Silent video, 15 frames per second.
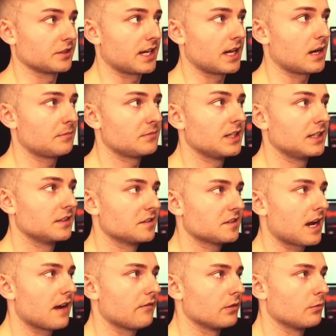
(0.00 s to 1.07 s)
And I update this
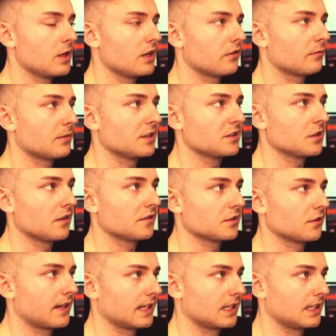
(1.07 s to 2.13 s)
every week for myself
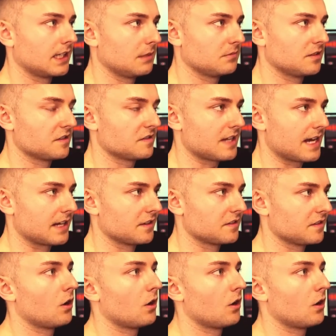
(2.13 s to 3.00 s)
so that I can keep the status.